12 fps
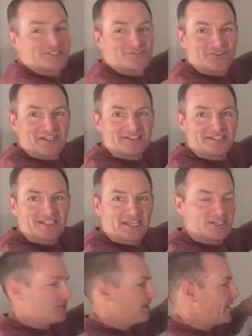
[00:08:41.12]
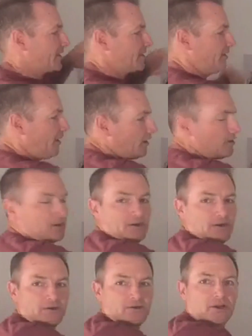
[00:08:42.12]
feeling and you're like,
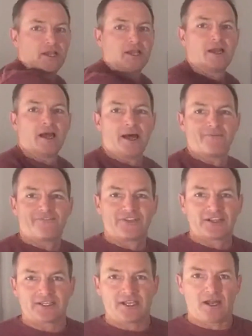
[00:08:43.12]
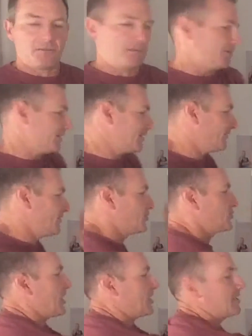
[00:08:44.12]
uh-oh, I'm feeling unbelief. You
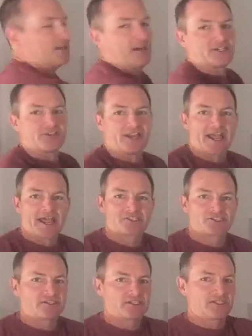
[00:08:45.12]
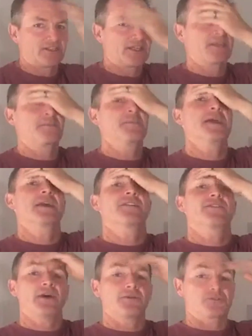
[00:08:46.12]
check in on your actions and you're like, man,
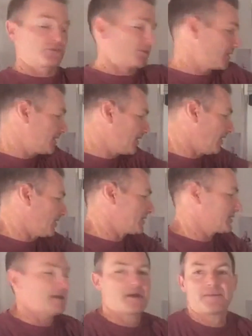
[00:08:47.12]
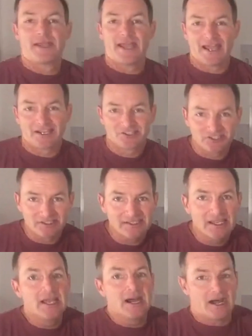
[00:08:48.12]
if I was really honest about my actions,
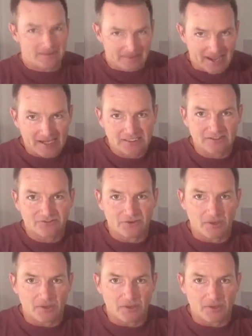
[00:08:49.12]
I'm acting from